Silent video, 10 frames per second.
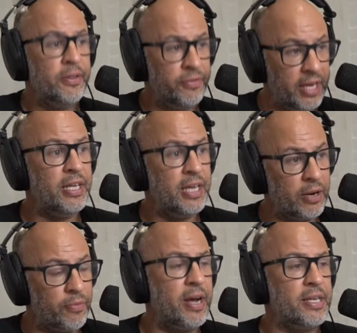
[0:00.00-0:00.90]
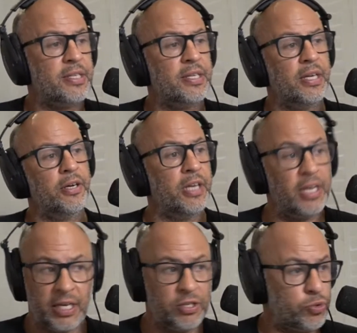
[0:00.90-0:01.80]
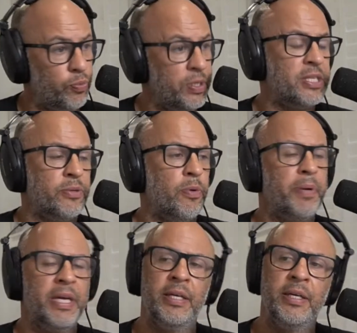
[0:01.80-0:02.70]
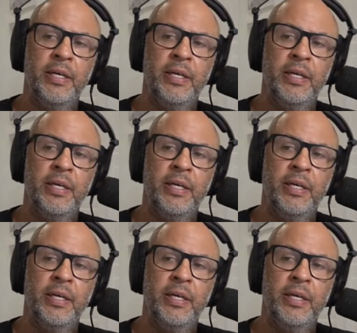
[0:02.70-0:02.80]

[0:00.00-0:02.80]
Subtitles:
then he can rest, you know, and then he can just rinse and repeat.